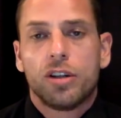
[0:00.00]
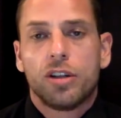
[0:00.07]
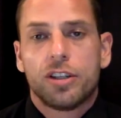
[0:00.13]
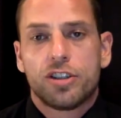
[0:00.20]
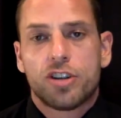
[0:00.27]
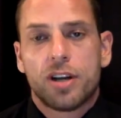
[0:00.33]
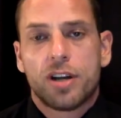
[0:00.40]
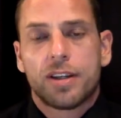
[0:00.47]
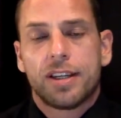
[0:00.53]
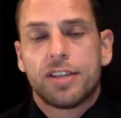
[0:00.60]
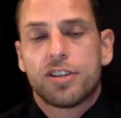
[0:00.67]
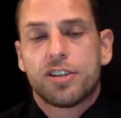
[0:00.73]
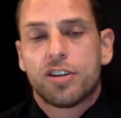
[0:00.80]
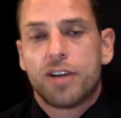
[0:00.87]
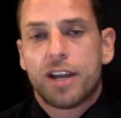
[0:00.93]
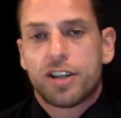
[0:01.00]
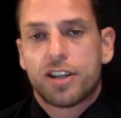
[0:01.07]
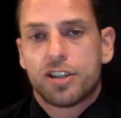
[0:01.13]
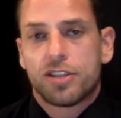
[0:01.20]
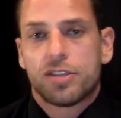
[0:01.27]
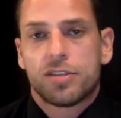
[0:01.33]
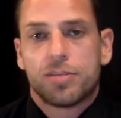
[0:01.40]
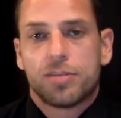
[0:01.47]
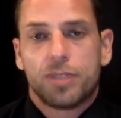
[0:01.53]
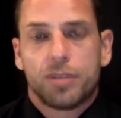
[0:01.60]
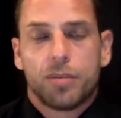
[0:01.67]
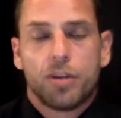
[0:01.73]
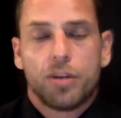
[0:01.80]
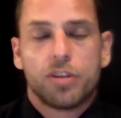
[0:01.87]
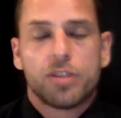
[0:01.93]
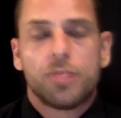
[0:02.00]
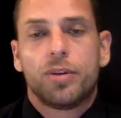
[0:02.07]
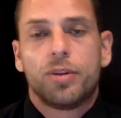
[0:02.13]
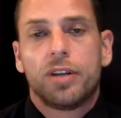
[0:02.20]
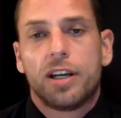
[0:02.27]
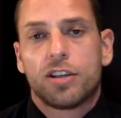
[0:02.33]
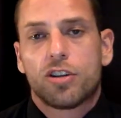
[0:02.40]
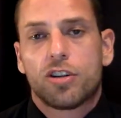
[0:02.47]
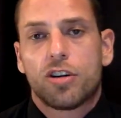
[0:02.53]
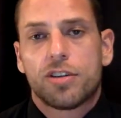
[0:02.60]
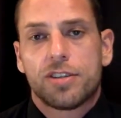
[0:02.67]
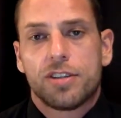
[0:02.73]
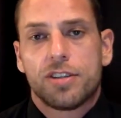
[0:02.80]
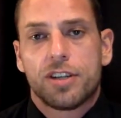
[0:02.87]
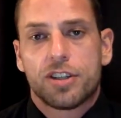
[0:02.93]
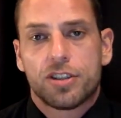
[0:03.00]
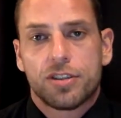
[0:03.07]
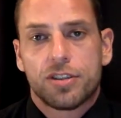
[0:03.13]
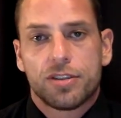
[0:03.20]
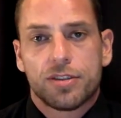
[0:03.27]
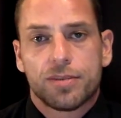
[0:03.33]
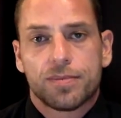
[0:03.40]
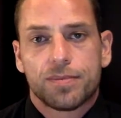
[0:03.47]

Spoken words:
and drug interactions, being multiple and cross addictions.